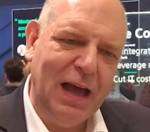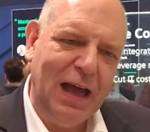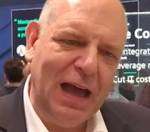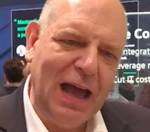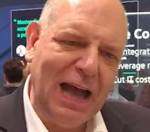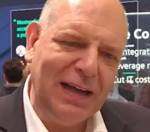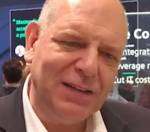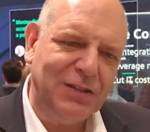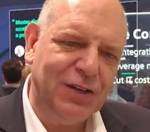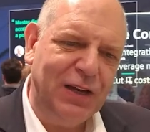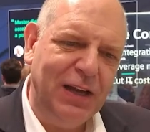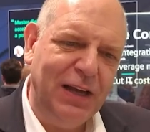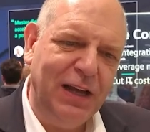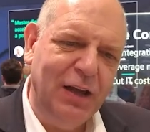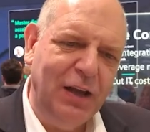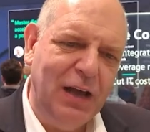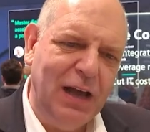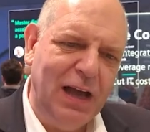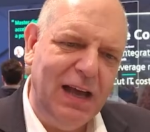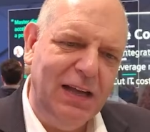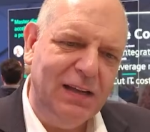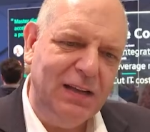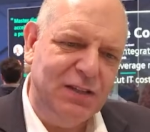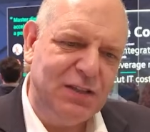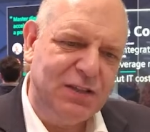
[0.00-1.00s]
actually,
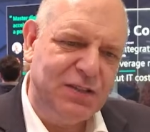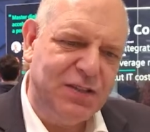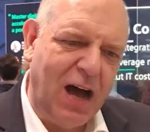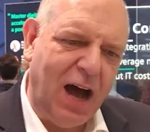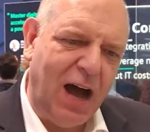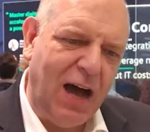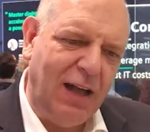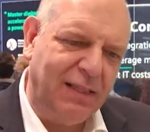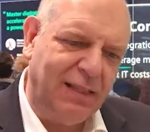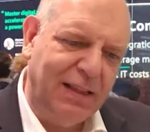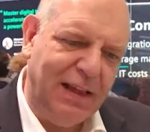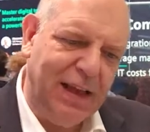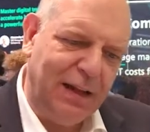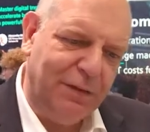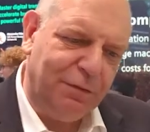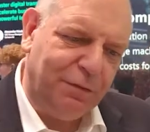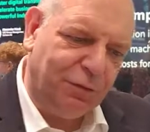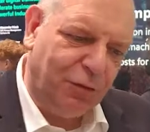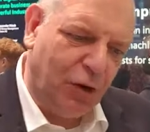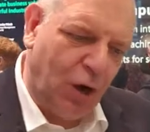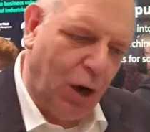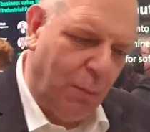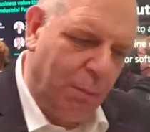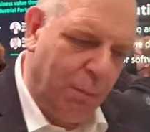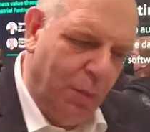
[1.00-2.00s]
it is not that
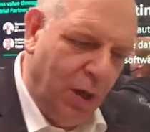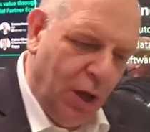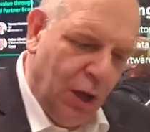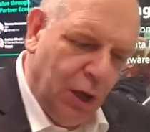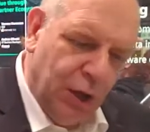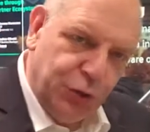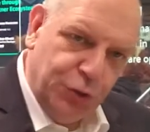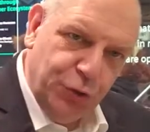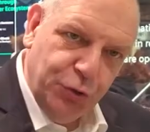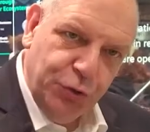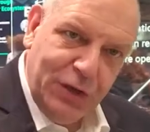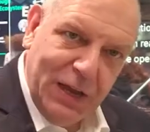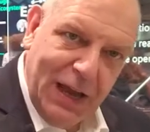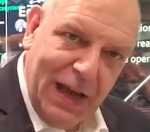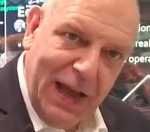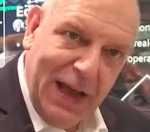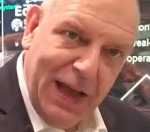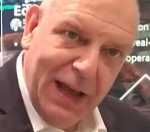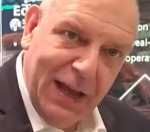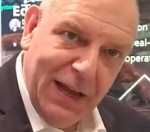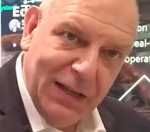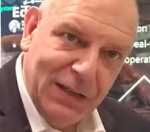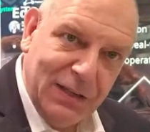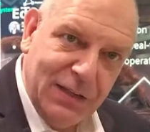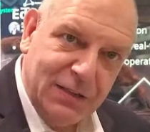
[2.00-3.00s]
from
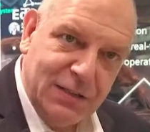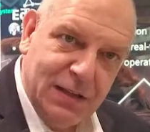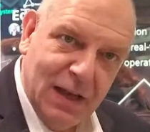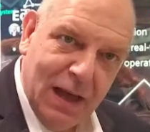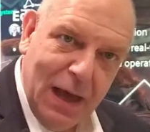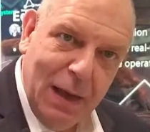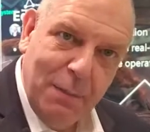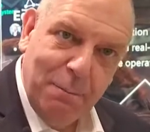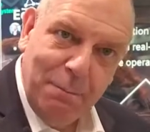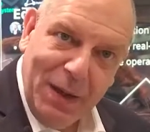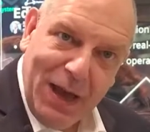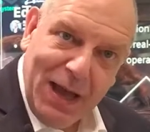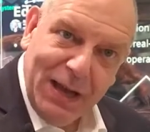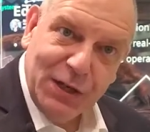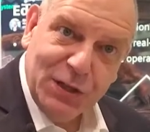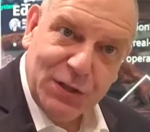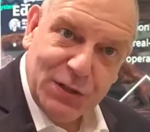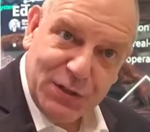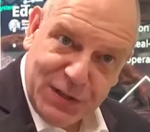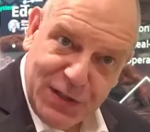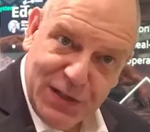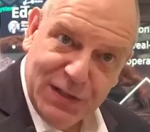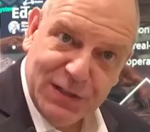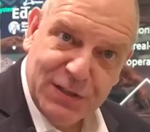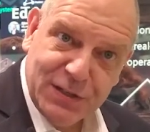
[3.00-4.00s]
today's embedded
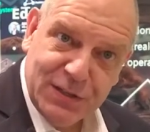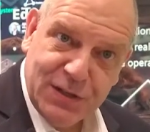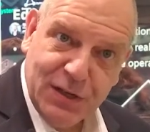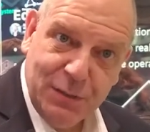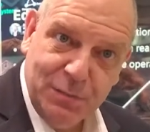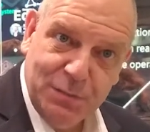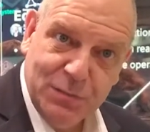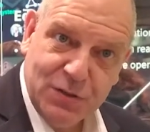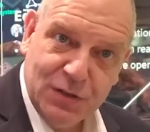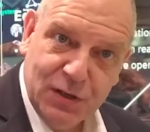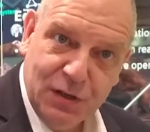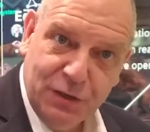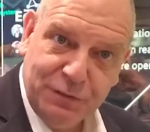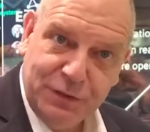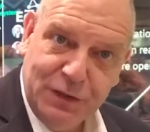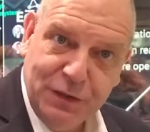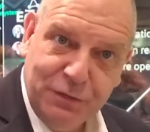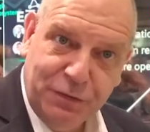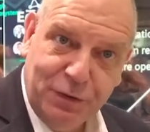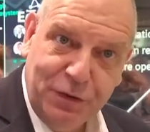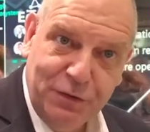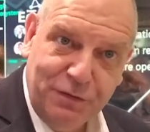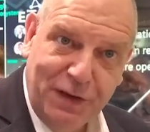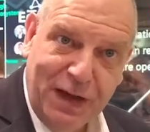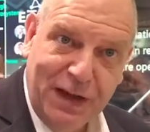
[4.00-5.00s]
systems of
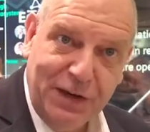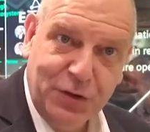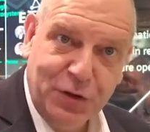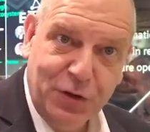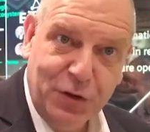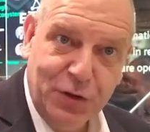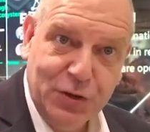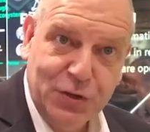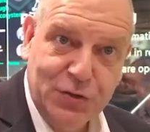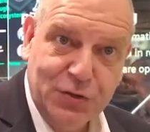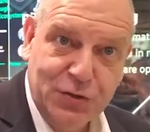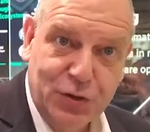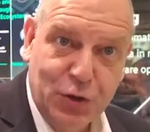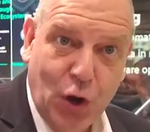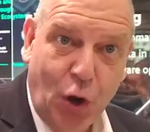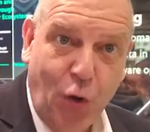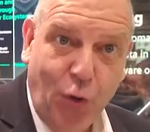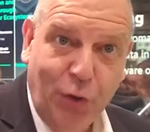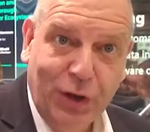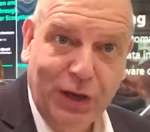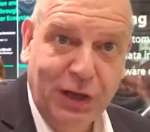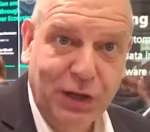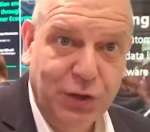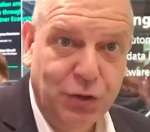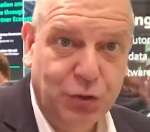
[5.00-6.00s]
different vendors
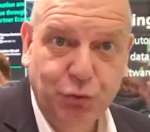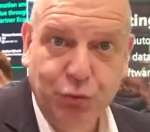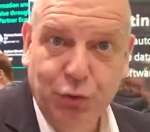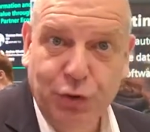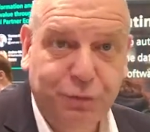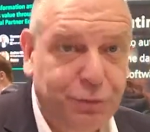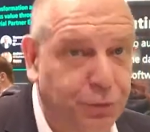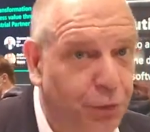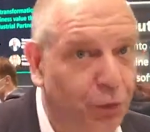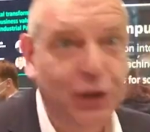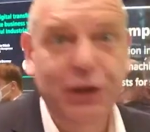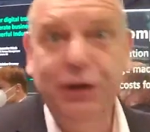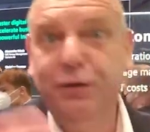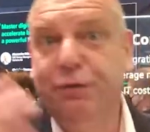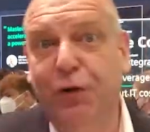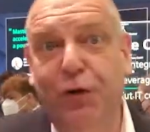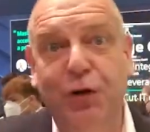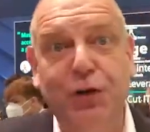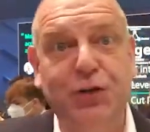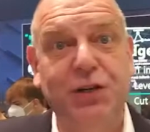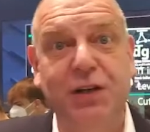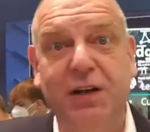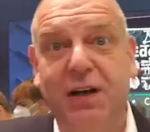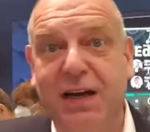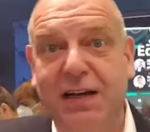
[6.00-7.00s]
going into a fully
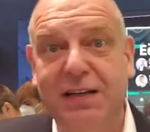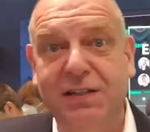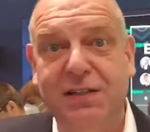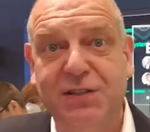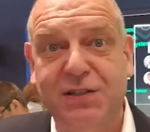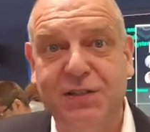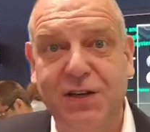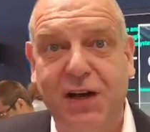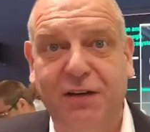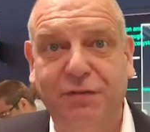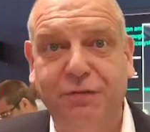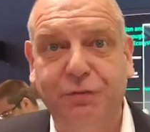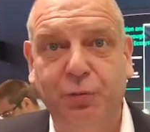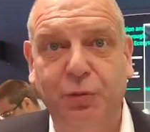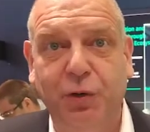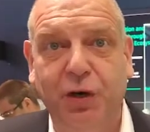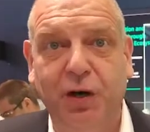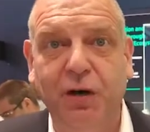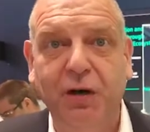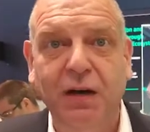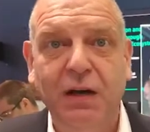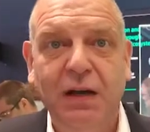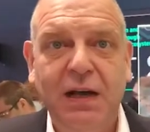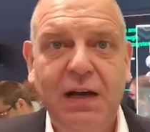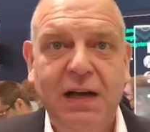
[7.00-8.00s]
virtualized
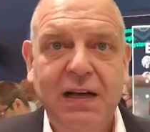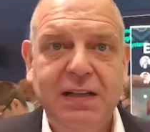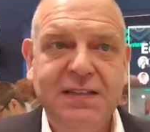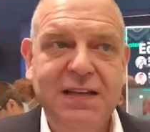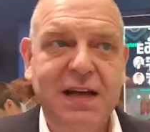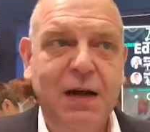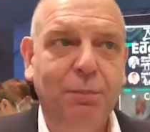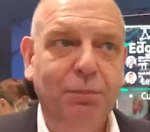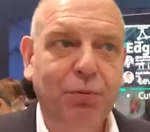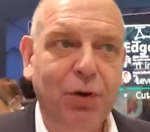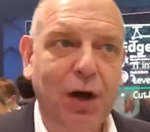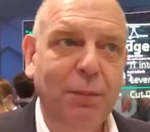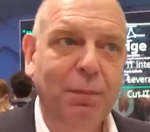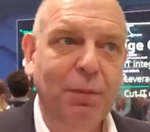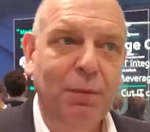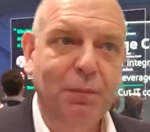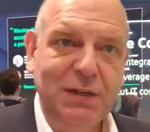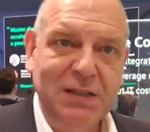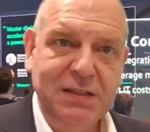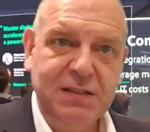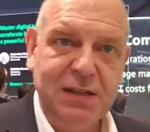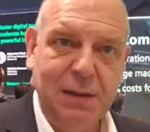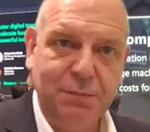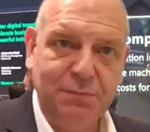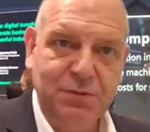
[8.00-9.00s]
software, there are
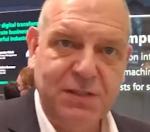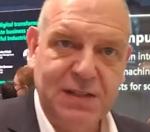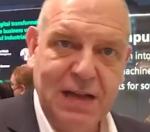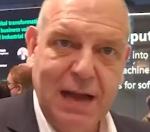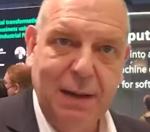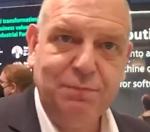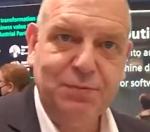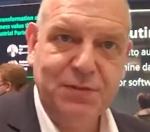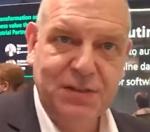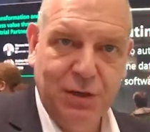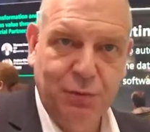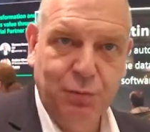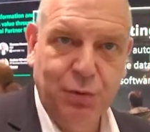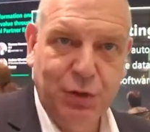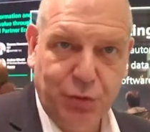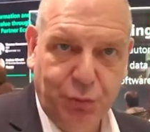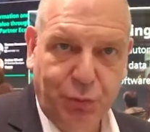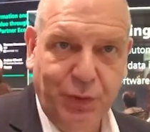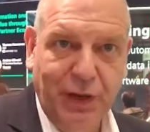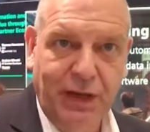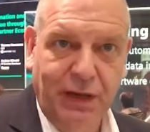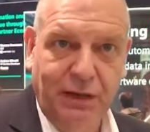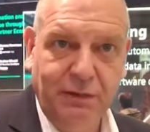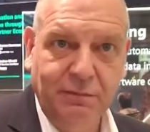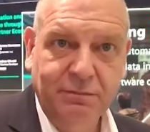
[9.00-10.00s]
probably some steps in
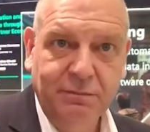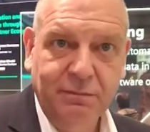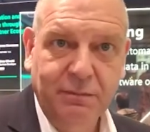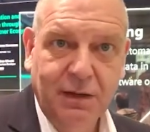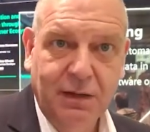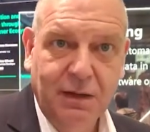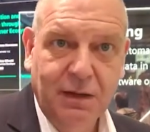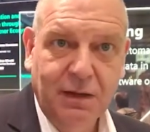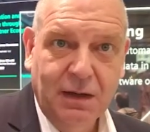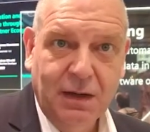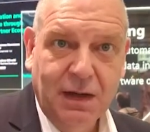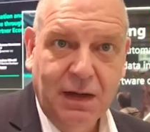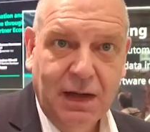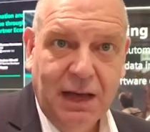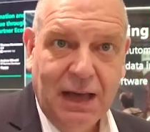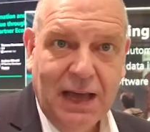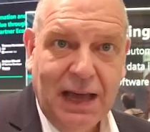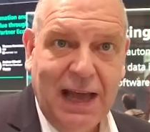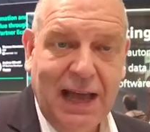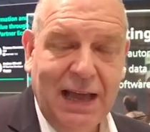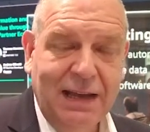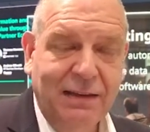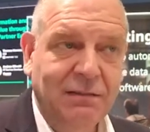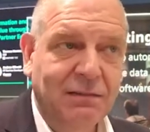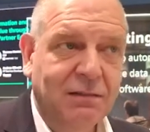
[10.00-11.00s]
between
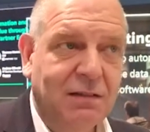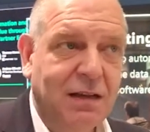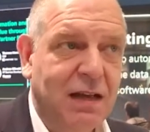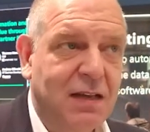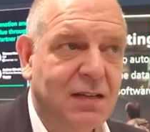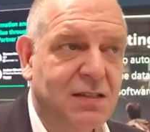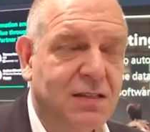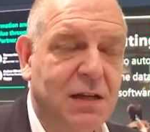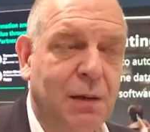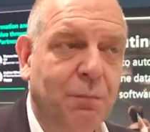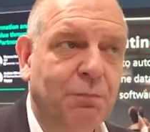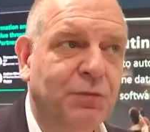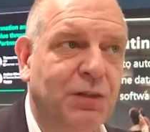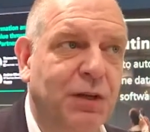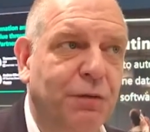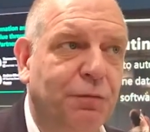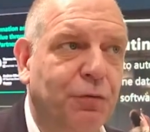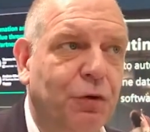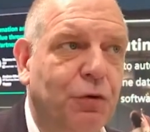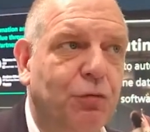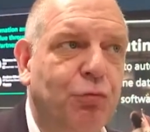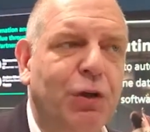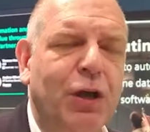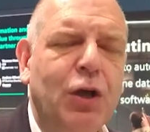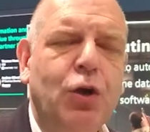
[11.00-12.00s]
and some
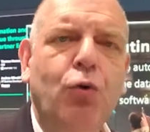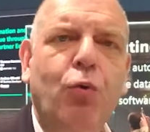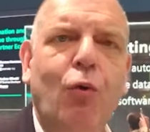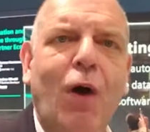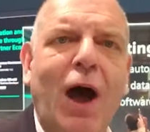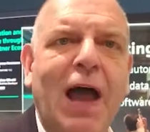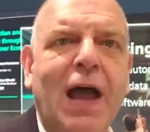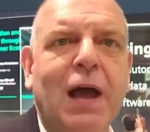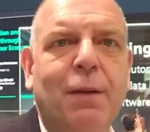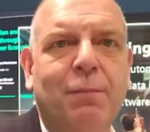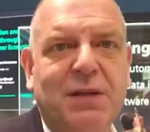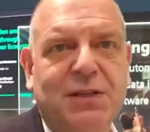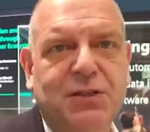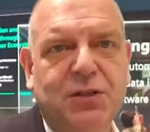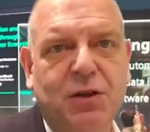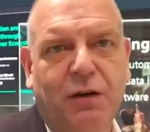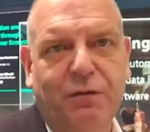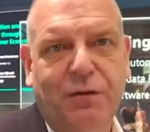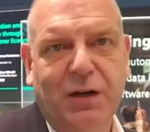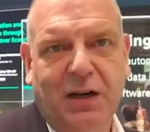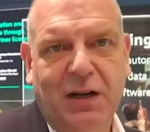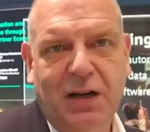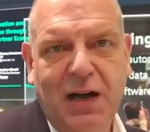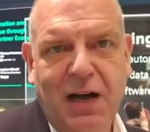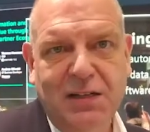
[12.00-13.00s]
different requirements of
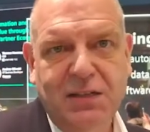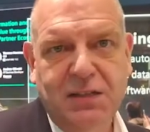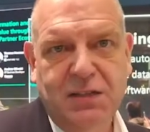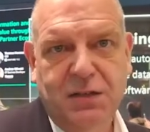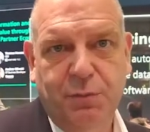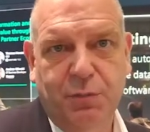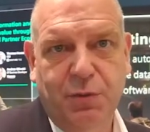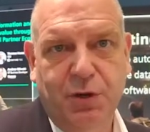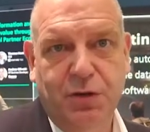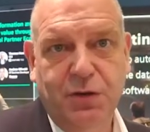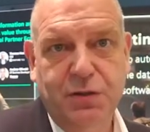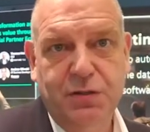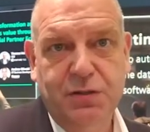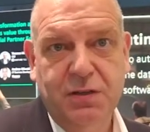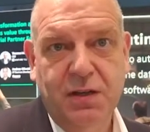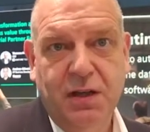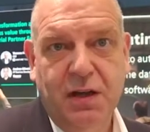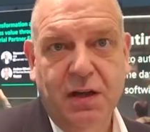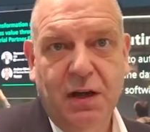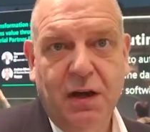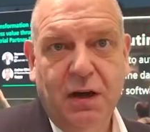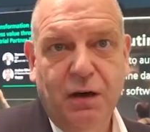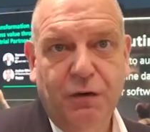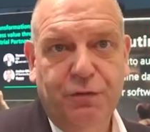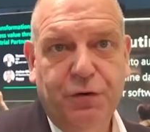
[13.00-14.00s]
our customers
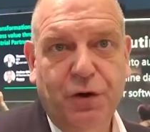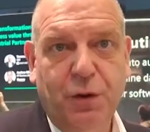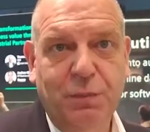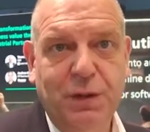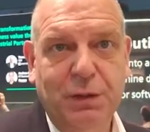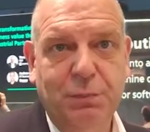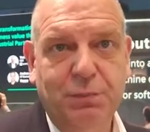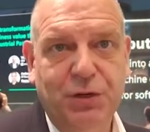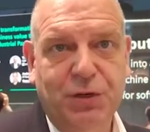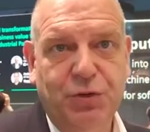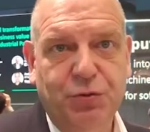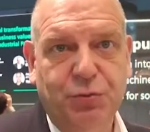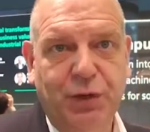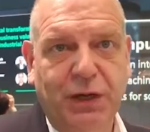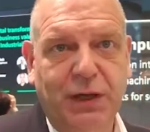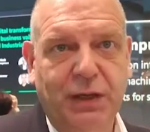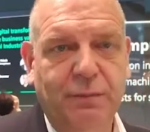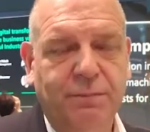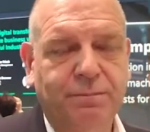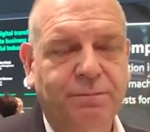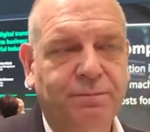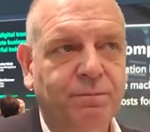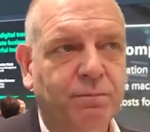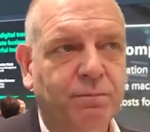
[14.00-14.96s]
from in between.